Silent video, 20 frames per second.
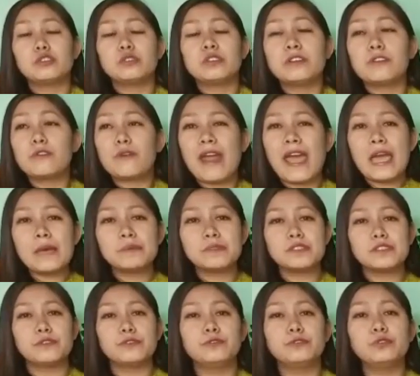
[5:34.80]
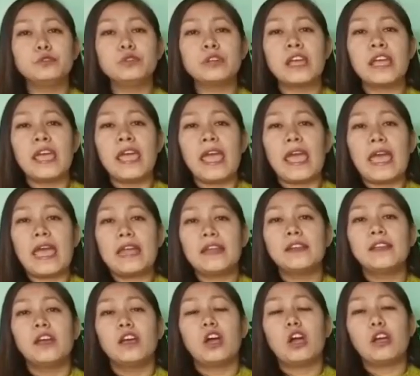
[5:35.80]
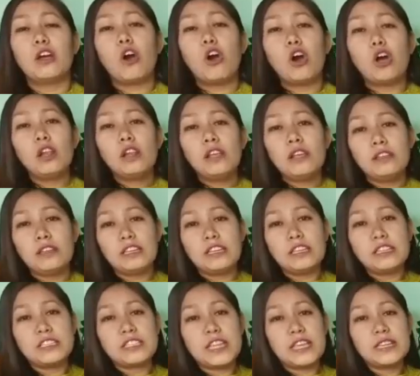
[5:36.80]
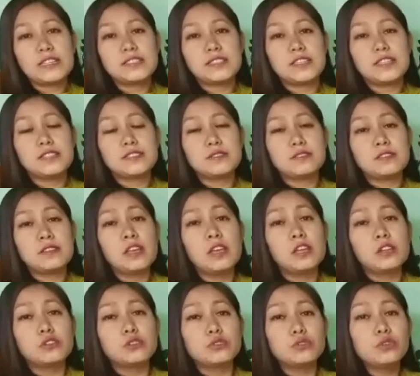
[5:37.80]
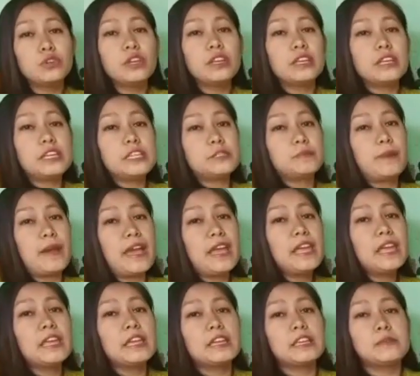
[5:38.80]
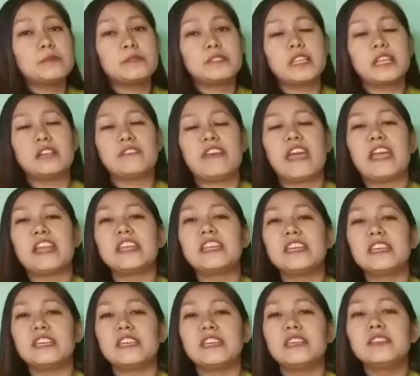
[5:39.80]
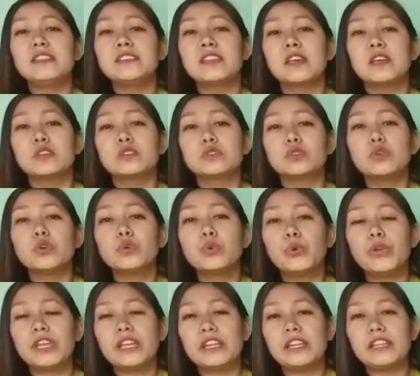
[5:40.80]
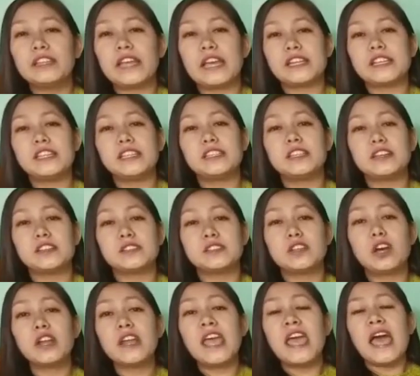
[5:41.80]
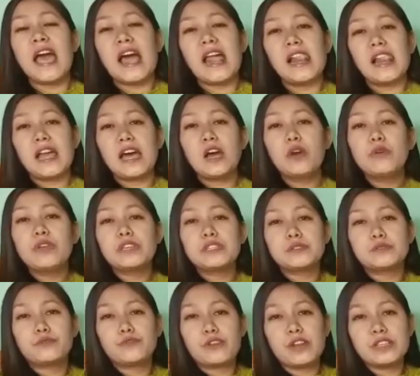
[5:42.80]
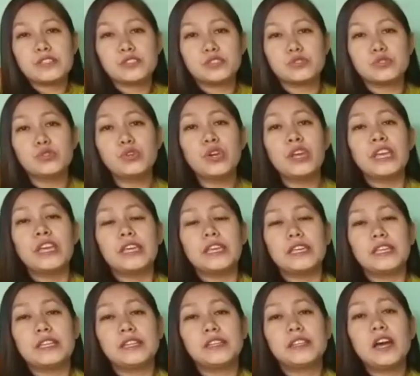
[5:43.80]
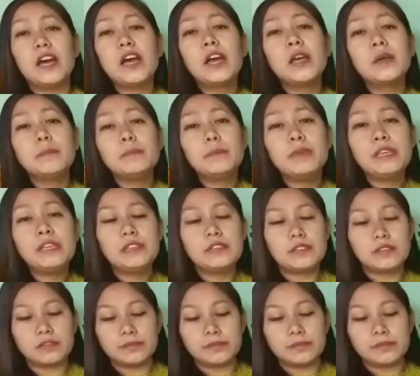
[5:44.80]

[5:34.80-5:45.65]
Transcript: grabs the food, and all he takes is to eat by himself, and he eats so quickly that he does not allow his friends to eat the meal.